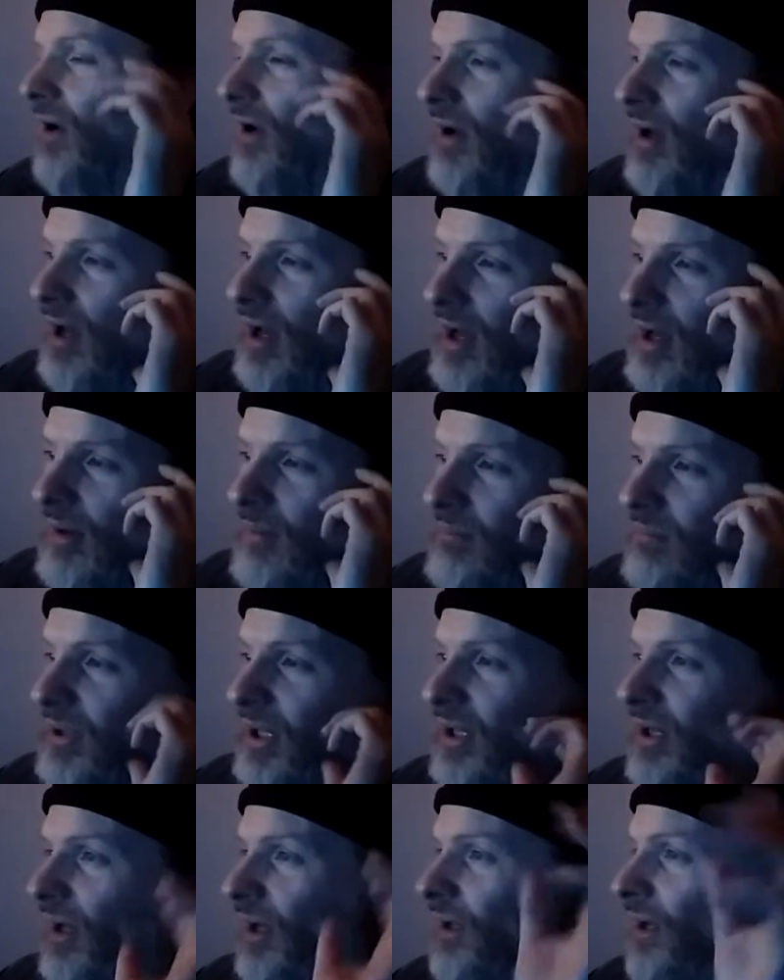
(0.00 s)

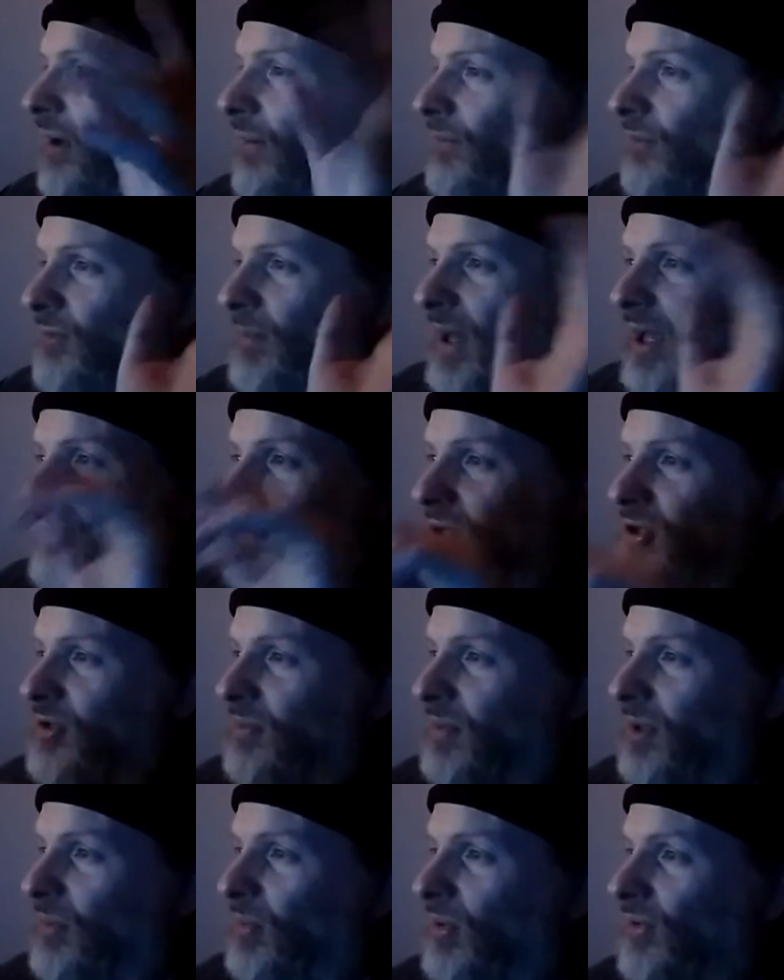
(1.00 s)
played on albums by a bunch
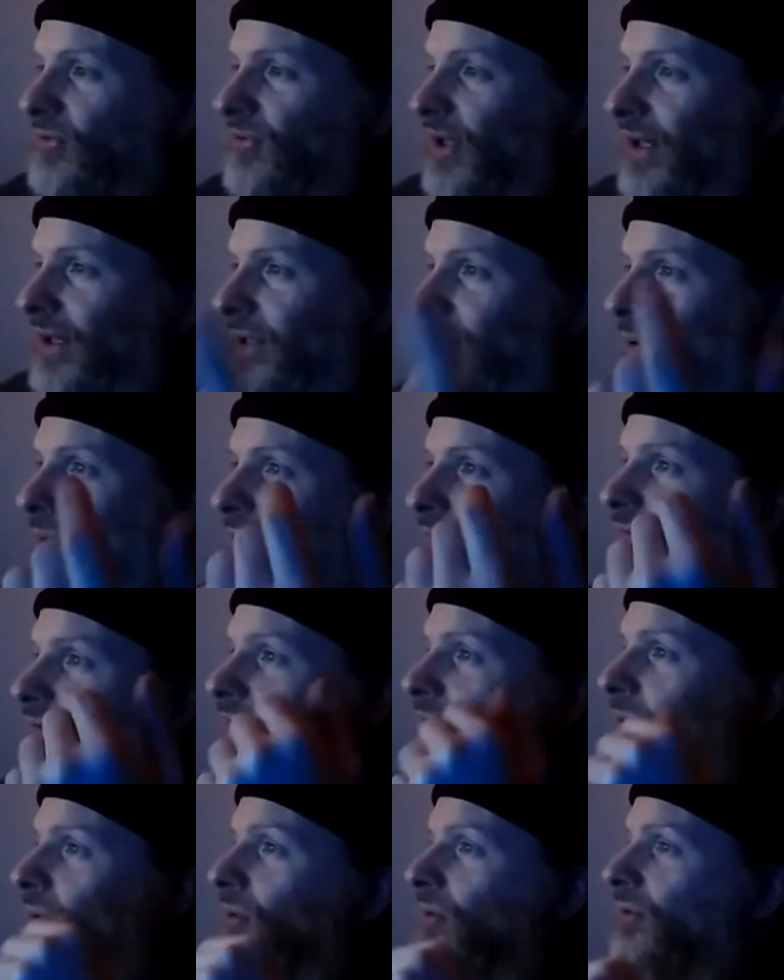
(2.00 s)
of people, Sally
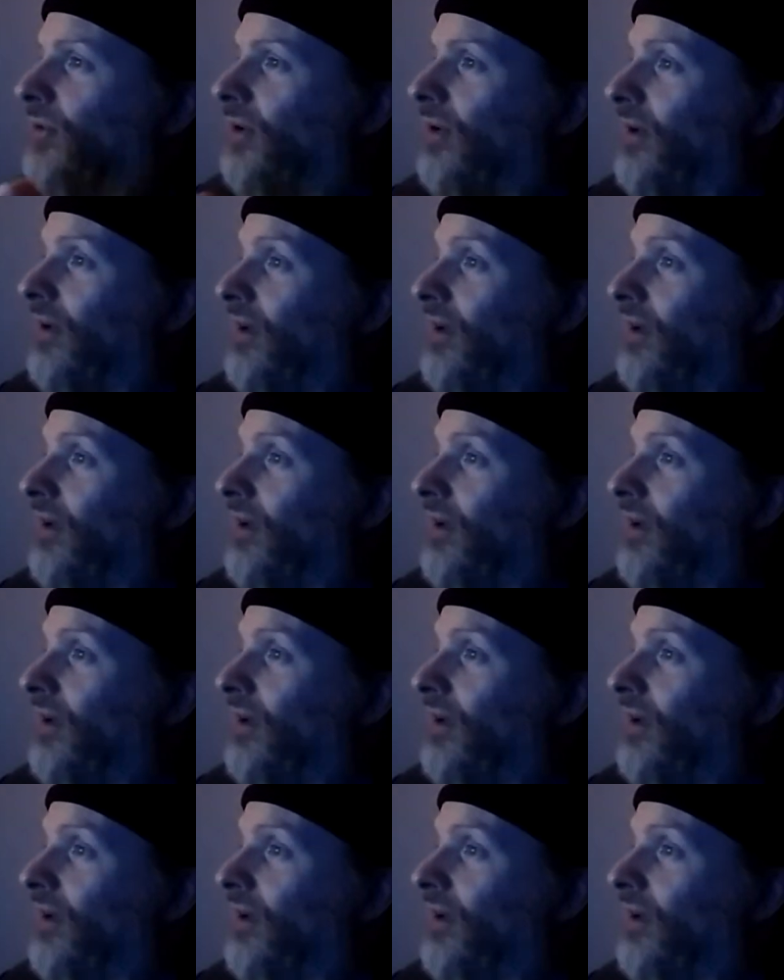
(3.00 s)
Oldfield,